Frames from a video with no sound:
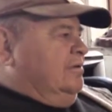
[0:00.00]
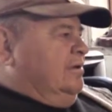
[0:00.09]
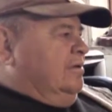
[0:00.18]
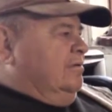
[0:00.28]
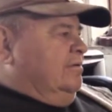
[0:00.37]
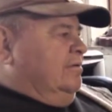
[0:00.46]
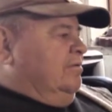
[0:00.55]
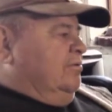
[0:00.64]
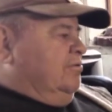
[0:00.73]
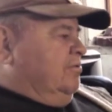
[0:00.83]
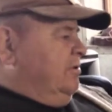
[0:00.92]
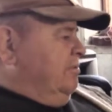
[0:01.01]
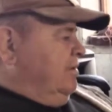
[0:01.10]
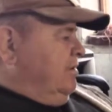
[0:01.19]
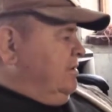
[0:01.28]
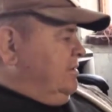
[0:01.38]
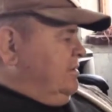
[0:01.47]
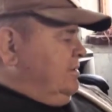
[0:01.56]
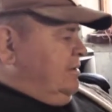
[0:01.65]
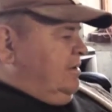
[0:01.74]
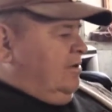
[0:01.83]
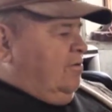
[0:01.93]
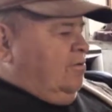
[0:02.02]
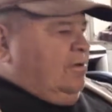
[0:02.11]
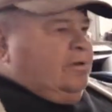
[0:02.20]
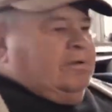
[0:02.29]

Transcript: I don't know which way we're wow. going.